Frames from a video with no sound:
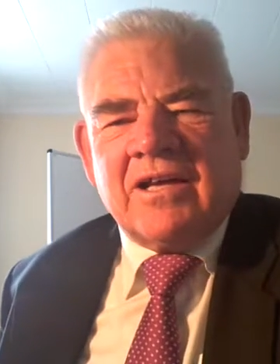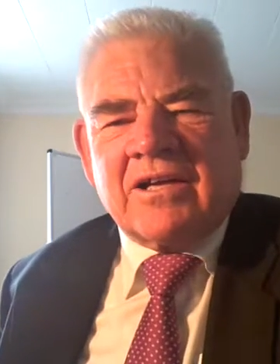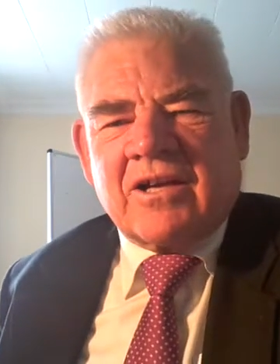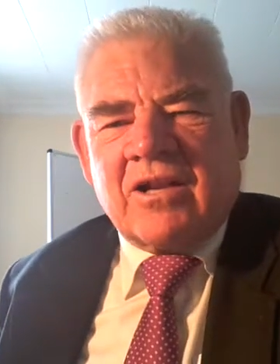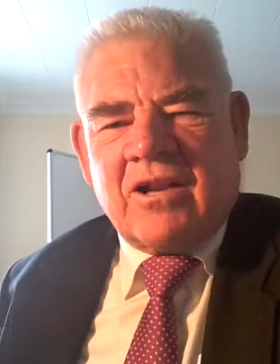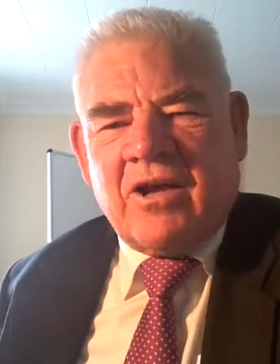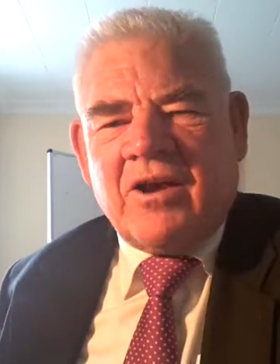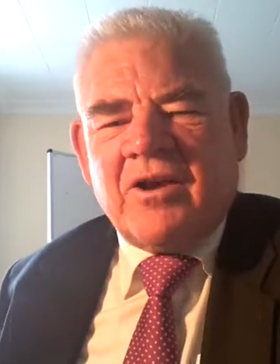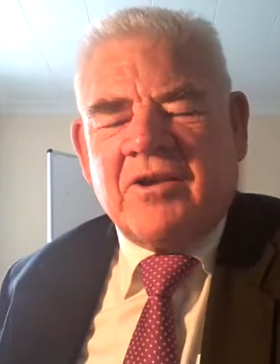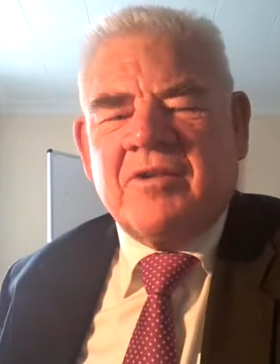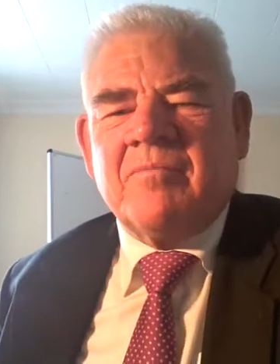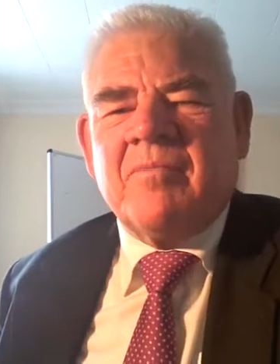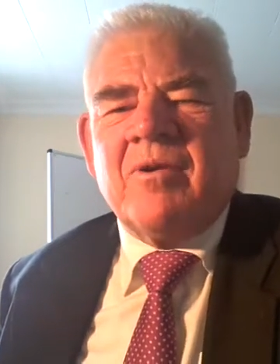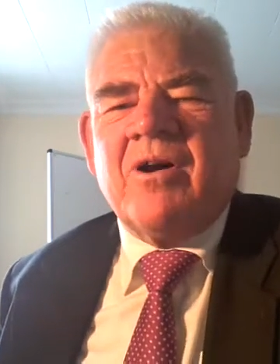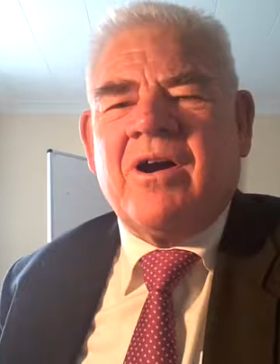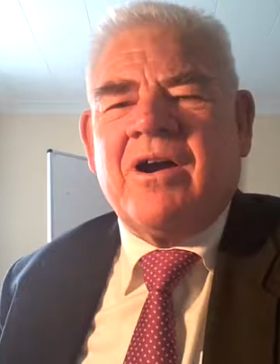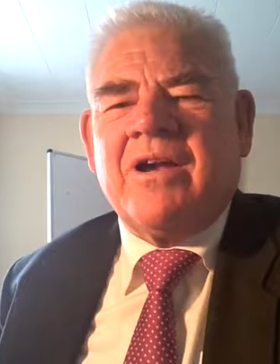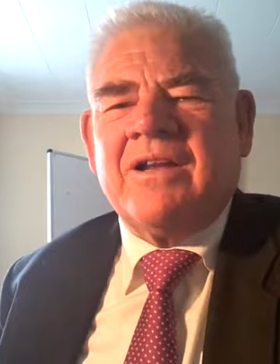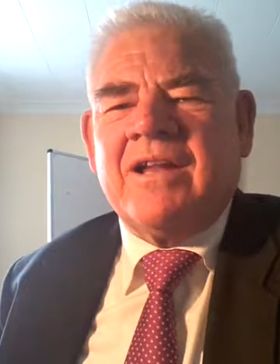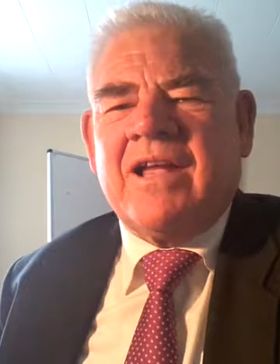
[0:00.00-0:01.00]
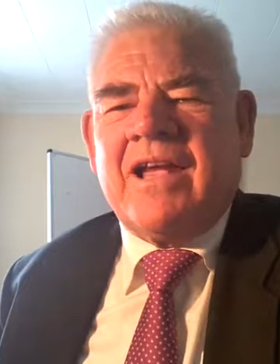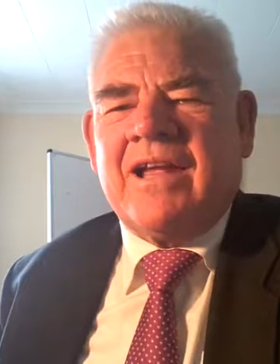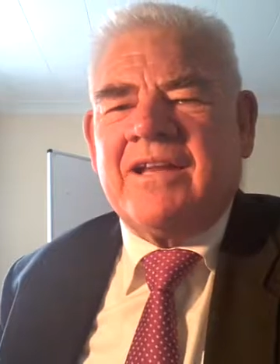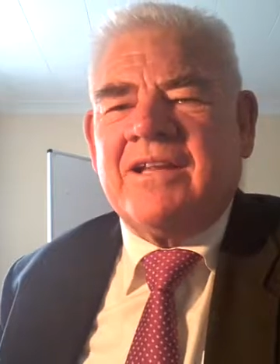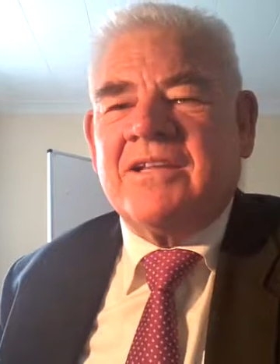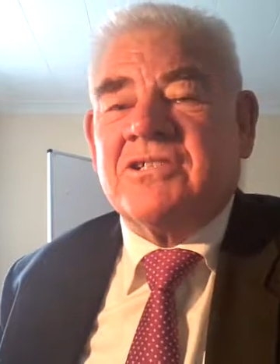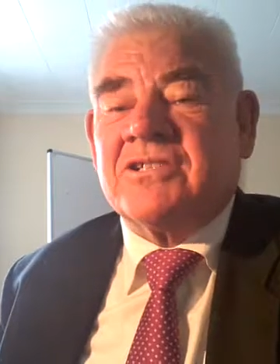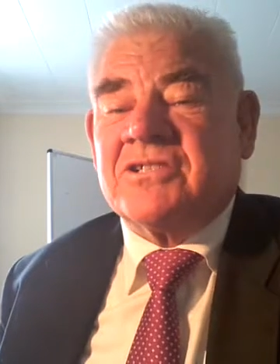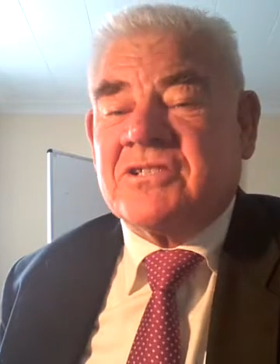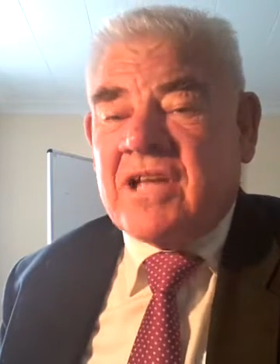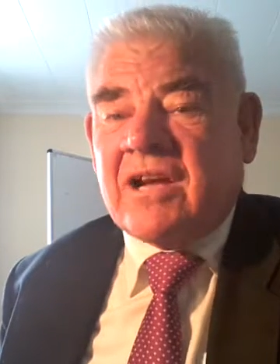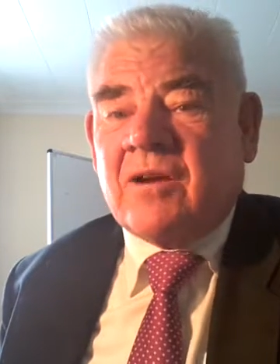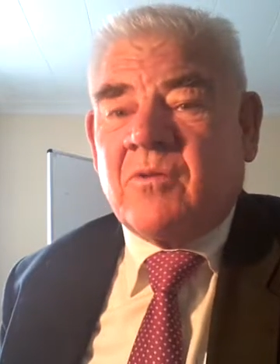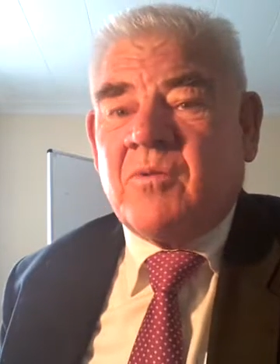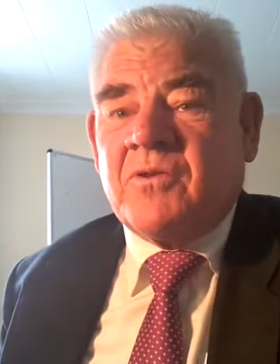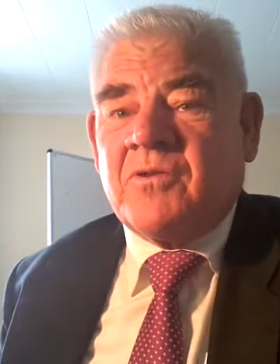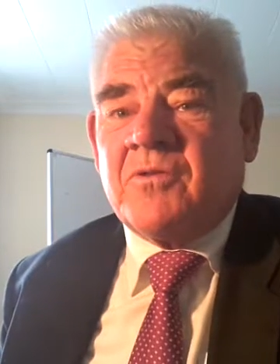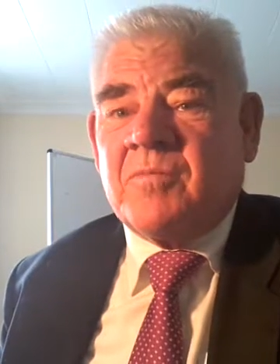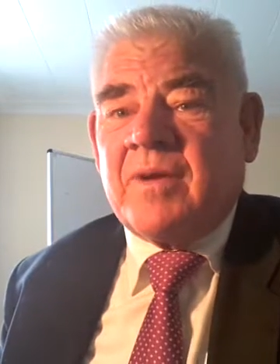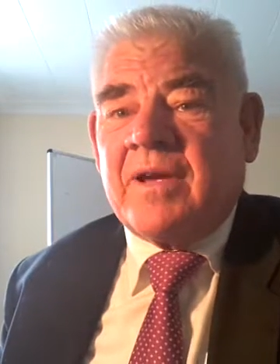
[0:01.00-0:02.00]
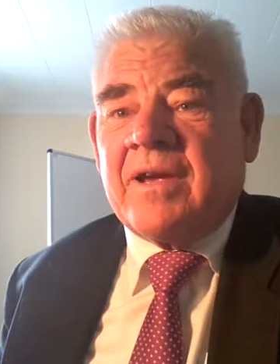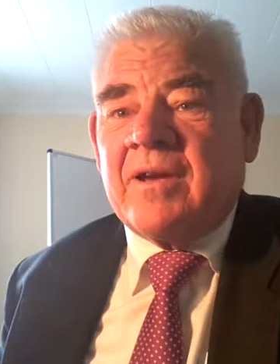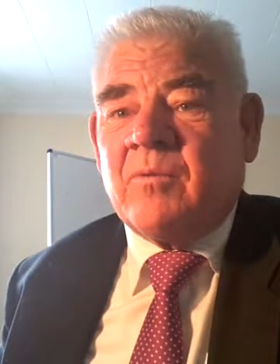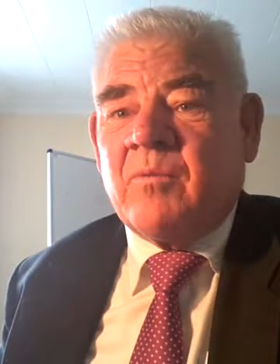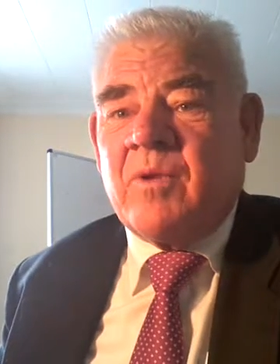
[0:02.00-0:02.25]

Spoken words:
client of mine, and he's stuck with me,